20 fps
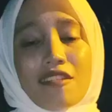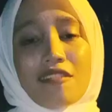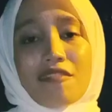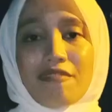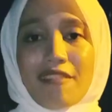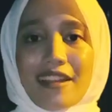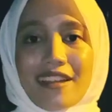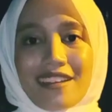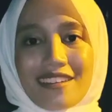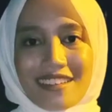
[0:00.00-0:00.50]

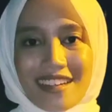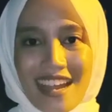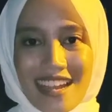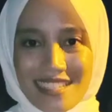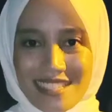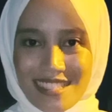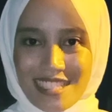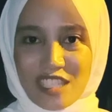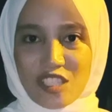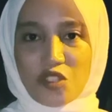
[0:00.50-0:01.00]

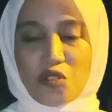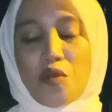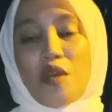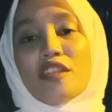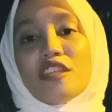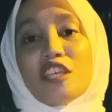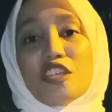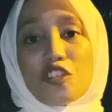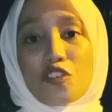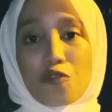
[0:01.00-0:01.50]
Recognizing
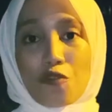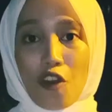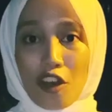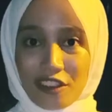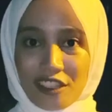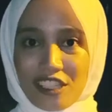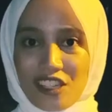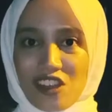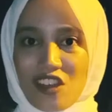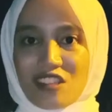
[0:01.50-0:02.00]
20 to
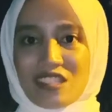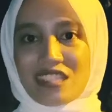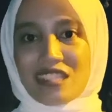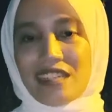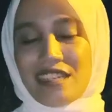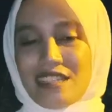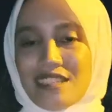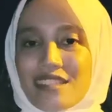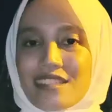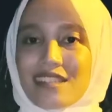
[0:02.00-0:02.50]
40
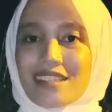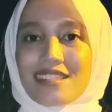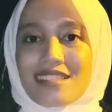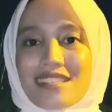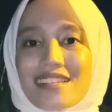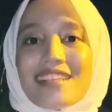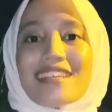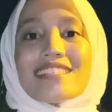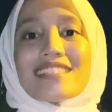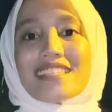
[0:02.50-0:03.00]
constellations
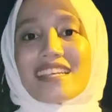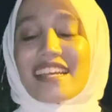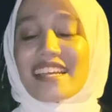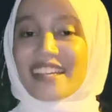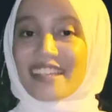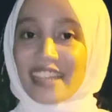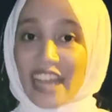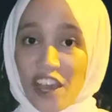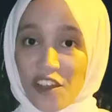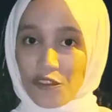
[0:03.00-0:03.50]
is
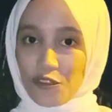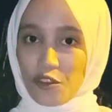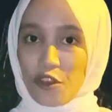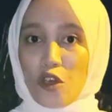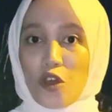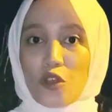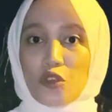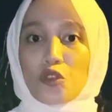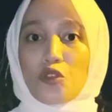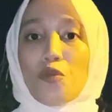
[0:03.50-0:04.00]
enough
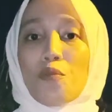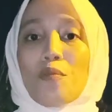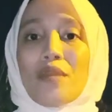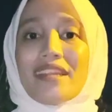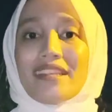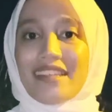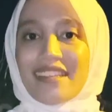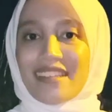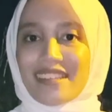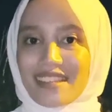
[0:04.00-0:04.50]
to
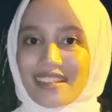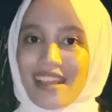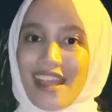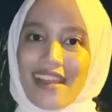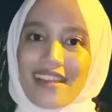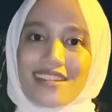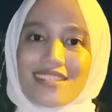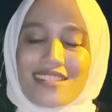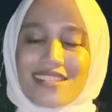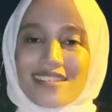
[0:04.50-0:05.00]
make the
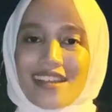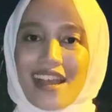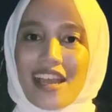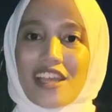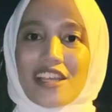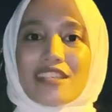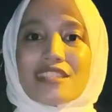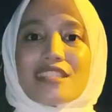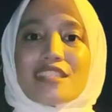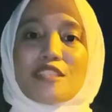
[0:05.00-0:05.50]
entire
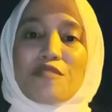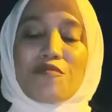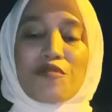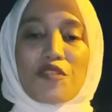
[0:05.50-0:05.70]
sky seem